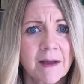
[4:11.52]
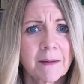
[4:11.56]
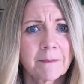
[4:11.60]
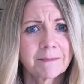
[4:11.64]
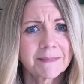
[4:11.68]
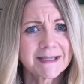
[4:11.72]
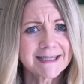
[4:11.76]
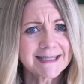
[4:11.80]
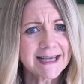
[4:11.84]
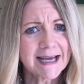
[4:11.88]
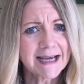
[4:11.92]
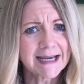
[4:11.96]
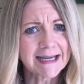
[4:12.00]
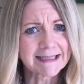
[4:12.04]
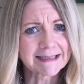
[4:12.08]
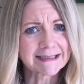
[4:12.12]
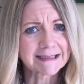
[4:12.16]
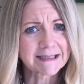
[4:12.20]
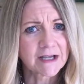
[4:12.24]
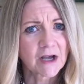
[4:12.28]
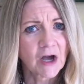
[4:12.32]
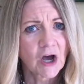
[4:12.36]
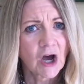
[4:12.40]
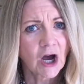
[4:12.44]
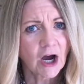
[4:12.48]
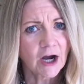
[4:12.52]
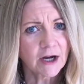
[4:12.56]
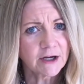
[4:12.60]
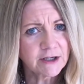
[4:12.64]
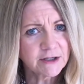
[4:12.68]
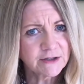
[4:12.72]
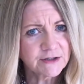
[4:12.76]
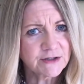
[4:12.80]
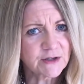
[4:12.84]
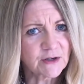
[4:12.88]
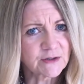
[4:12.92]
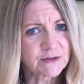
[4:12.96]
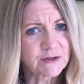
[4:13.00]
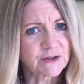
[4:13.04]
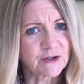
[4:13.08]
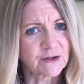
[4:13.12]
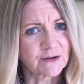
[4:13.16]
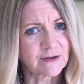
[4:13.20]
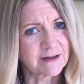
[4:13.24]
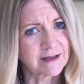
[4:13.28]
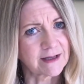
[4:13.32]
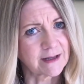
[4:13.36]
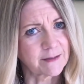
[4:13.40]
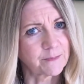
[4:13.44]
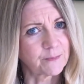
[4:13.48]
Besides, are you so
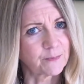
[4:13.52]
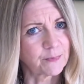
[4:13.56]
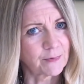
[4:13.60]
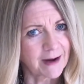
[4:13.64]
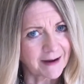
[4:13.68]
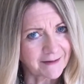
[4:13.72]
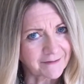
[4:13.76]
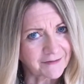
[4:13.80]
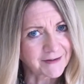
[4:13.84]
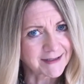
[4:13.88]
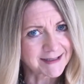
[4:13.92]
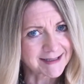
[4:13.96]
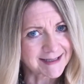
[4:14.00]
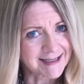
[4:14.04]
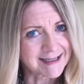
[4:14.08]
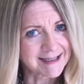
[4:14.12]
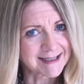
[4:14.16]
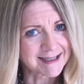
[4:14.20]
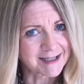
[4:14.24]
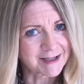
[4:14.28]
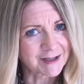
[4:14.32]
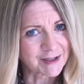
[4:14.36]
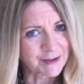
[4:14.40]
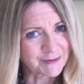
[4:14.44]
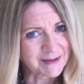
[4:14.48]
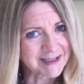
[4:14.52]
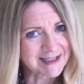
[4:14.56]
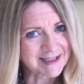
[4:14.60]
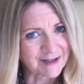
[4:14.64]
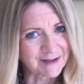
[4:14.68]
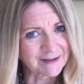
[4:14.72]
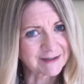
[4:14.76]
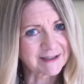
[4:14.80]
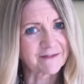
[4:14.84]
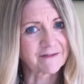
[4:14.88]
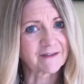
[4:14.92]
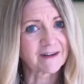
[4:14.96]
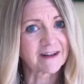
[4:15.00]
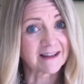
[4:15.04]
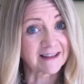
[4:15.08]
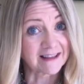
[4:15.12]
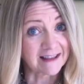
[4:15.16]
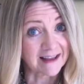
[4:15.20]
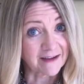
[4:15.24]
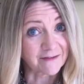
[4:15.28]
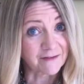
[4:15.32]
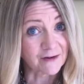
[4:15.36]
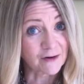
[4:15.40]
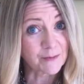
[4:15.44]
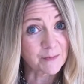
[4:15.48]
certain that breakfast isn't the result of
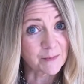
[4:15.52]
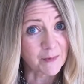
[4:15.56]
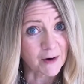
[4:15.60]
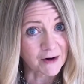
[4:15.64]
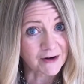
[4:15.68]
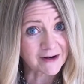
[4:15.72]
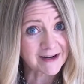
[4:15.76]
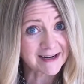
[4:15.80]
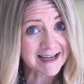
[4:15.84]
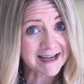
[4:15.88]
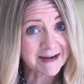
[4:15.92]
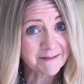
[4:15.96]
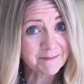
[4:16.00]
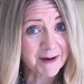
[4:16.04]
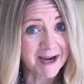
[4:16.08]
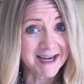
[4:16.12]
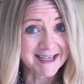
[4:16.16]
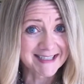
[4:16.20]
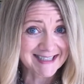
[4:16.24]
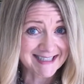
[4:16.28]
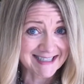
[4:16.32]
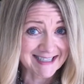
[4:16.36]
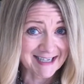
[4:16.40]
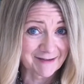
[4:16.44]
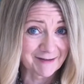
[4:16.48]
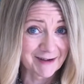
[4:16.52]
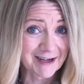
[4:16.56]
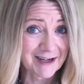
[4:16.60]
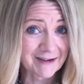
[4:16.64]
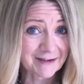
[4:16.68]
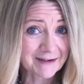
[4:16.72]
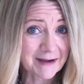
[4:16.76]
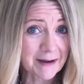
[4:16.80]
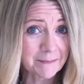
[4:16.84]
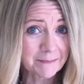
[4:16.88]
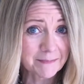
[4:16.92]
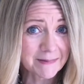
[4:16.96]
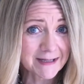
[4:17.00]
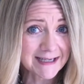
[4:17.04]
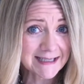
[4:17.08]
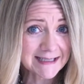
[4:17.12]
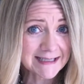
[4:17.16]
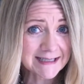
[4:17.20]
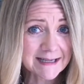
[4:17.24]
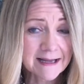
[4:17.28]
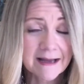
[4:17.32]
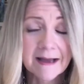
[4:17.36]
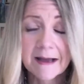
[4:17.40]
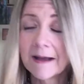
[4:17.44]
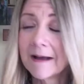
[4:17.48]
clever marketing by cereal
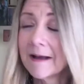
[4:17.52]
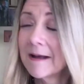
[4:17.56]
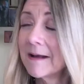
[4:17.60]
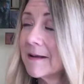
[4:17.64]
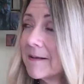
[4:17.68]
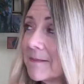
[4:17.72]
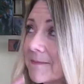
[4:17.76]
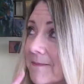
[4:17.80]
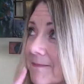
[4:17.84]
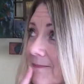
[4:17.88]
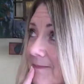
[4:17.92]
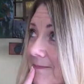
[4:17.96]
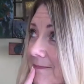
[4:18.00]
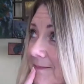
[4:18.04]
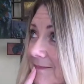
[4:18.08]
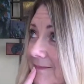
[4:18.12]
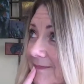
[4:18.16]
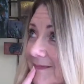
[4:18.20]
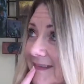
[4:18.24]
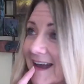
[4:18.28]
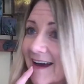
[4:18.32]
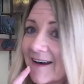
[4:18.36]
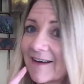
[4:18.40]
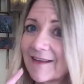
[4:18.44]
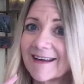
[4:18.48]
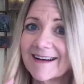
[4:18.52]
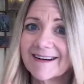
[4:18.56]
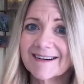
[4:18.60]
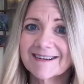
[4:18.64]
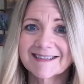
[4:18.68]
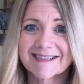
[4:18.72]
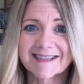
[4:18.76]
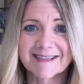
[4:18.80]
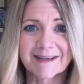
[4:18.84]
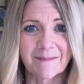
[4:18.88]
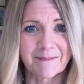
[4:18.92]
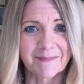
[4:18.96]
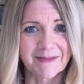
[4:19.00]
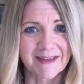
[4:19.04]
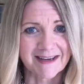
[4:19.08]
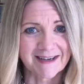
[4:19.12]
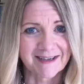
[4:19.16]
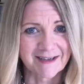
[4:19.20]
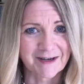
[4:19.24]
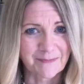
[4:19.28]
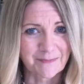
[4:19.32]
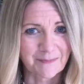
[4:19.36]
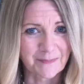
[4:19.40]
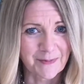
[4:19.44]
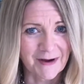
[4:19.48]
companies? Now there's something
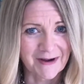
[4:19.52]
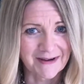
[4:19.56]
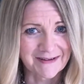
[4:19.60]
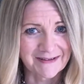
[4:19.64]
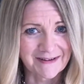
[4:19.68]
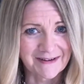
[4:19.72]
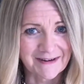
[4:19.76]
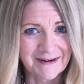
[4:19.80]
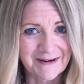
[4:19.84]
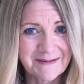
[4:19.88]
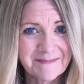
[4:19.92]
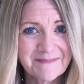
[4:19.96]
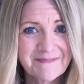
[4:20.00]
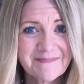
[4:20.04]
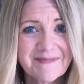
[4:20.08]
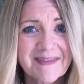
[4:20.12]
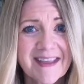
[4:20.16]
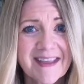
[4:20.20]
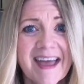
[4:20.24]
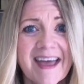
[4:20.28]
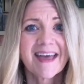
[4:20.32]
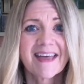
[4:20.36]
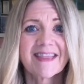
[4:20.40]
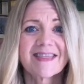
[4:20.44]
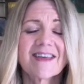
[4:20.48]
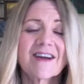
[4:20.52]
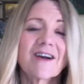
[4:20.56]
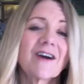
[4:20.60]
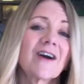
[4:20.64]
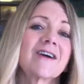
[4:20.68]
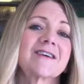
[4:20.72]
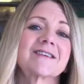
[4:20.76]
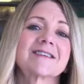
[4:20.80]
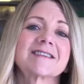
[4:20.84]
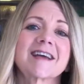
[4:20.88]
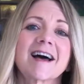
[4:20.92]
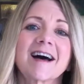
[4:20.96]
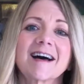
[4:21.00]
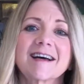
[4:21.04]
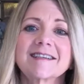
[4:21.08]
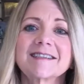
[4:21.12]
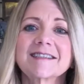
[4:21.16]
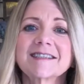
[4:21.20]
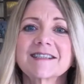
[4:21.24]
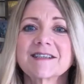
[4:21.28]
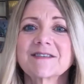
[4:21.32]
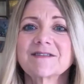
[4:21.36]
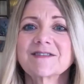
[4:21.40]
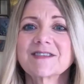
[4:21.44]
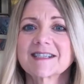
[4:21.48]
to ponder. There are
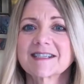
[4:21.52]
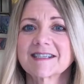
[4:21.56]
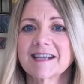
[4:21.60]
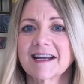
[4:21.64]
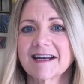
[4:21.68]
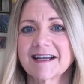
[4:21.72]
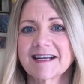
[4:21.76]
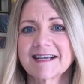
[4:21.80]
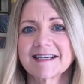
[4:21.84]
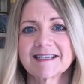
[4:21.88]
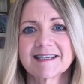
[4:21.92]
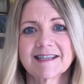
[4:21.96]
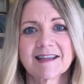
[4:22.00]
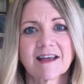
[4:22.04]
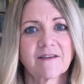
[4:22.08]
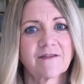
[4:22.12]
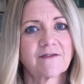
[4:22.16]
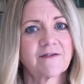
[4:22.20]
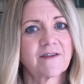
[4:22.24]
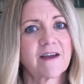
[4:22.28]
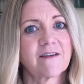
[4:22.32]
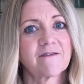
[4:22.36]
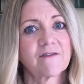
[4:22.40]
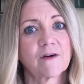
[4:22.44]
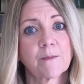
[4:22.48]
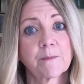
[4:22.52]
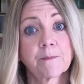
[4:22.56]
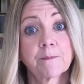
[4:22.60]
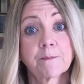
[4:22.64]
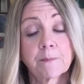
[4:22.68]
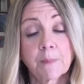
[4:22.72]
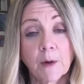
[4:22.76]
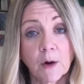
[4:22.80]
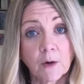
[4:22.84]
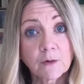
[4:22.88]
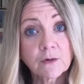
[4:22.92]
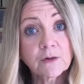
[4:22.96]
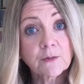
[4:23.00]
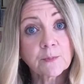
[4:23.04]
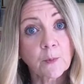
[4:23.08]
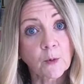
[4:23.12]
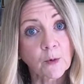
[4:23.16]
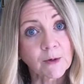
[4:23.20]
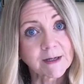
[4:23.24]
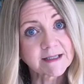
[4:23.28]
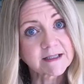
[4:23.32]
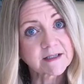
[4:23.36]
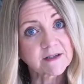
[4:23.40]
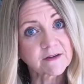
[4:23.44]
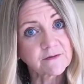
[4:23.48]
tons of studies that favor both
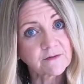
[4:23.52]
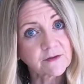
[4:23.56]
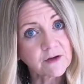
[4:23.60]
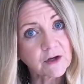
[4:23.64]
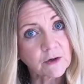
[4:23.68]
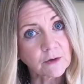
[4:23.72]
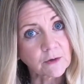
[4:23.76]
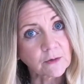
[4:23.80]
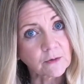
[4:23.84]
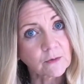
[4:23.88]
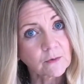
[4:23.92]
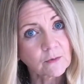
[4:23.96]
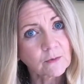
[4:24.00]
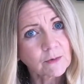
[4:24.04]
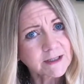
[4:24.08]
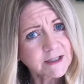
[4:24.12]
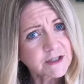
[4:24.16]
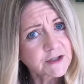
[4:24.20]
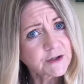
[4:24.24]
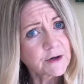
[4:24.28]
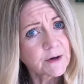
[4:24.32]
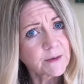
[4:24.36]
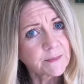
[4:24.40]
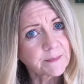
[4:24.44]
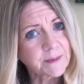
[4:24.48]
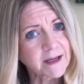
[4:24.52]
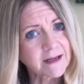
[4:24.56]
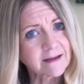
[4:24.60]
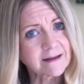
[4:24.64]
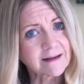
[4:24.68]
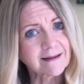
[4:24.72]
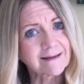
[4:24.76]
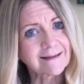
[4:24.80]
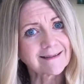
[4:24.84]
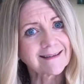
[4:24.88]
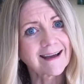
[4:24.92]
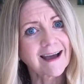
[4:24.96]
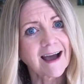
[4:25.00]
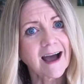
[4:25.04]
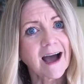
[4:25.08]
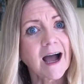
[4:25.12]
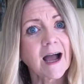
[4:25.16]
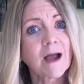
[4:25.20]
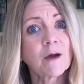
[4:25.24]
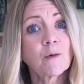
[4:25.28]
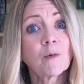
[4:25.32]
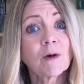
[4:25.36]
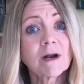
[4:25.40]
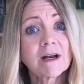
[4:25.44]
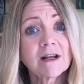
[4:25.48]
points of view. What's your opinion?
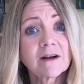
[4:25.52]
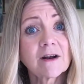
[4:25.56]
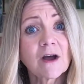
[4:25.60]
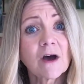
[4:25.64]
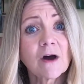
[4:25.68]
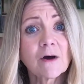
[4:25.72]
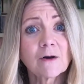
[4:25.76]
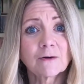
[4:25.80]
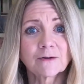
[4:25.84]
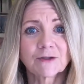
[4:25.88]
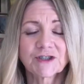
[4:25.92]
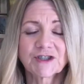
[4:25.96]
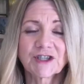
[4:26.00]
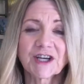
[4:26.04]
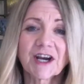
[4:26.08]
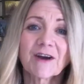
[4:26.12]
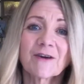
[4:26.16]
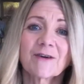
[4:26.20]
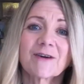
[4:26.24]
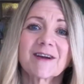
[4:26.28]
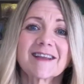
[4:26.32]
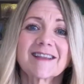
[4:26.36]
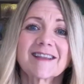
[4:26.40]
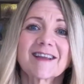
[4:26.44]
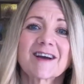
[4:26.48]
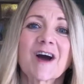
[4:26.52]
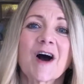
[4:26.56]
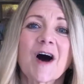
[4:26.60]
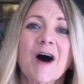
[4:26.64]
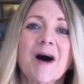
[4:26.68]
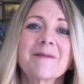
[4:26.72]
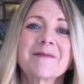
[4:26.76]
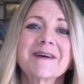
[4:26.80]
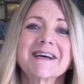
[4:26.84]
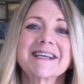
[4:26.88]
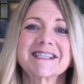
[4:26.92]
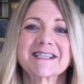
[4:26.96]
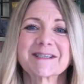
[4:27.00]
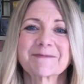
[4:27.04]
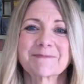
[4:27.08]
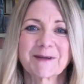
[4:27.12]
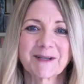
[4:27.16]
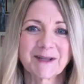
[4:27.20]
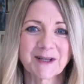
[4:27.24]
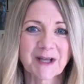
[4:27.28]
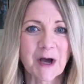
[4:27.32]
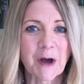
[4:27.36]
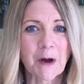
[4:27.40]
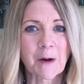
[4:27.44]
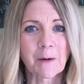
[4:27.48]
I want to know. Share in the comments
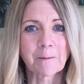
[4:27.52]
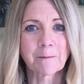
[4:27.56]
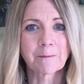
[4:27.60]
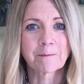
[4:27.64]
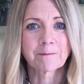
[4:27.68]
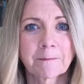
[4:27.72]
below.